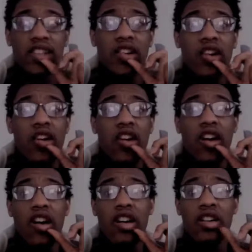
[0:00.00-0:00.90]

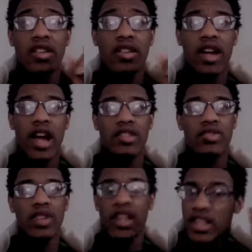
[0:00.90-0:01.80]
I
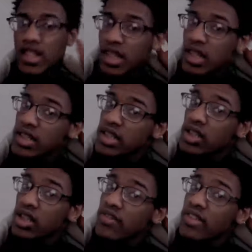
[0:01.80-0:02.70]
do like this
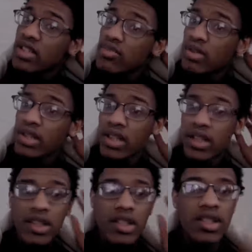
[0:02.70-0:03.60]
idea of this
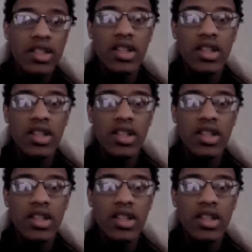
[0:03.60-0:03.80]
planet.